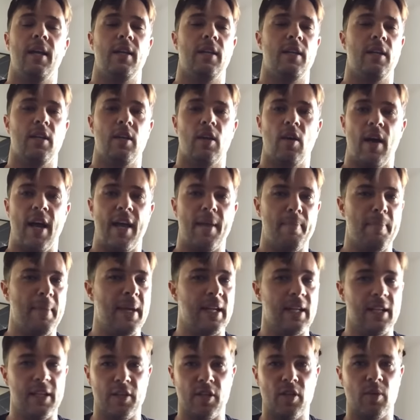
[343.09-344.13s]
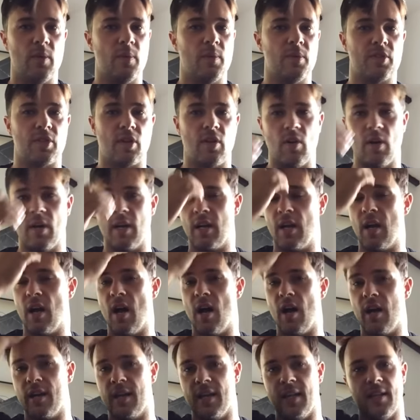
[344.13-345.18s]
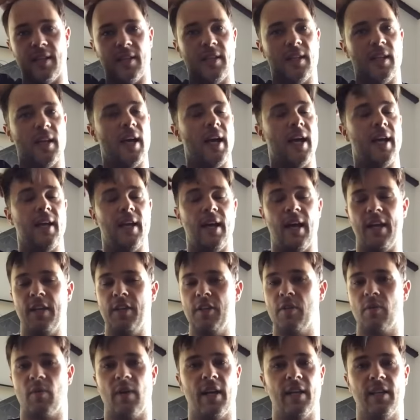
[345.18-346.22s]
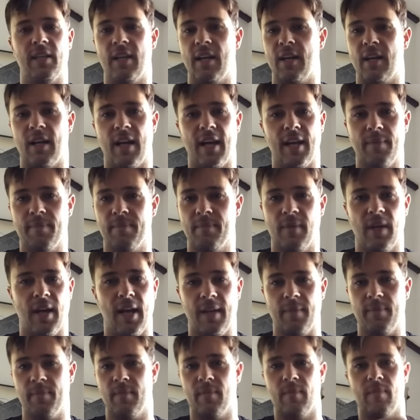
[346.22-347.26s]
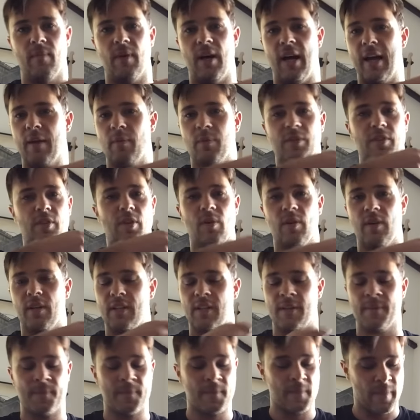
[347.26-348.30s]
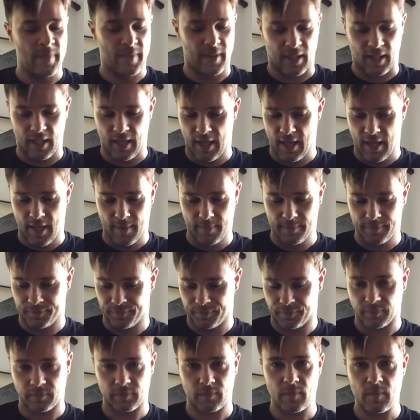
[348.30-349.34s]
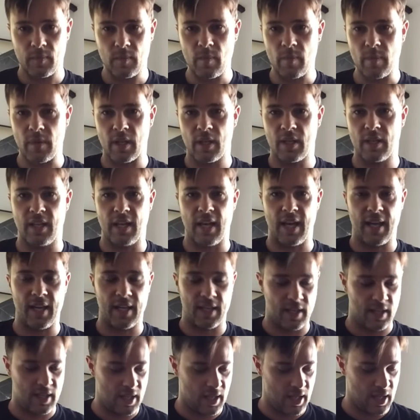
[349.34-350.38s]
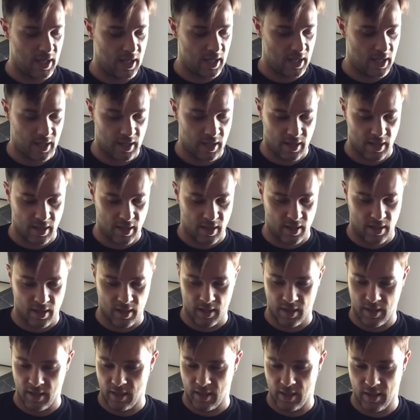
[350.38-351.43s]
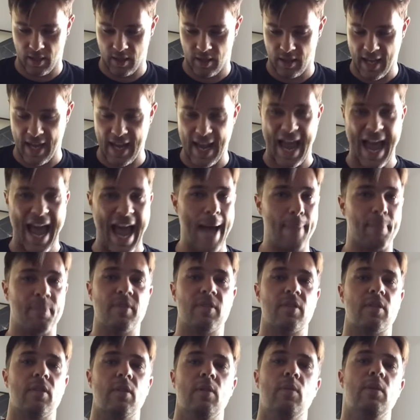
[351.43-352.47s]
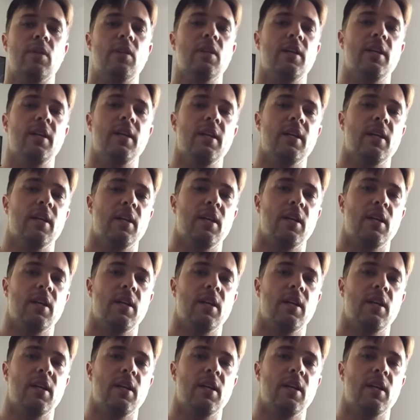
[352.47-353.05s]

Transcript: you know, I immediately knew what was going on, and I, I knew right there I, I, I was hooked. Um, they, uh, they absolutely